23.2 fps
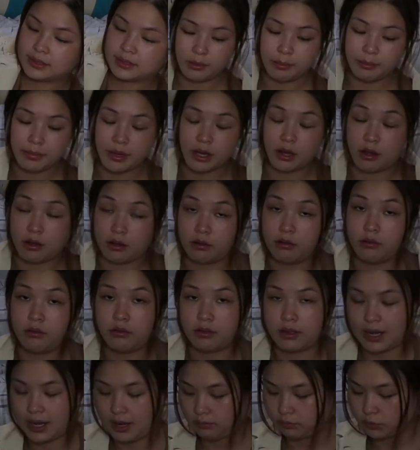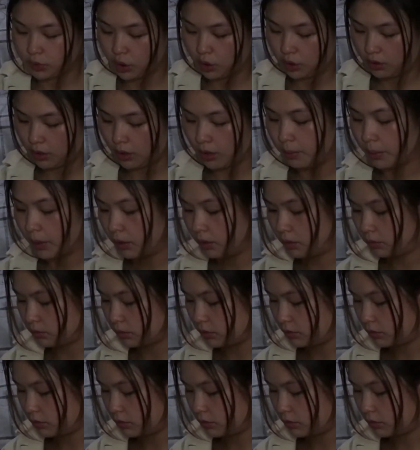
the miracle that I'm talking about.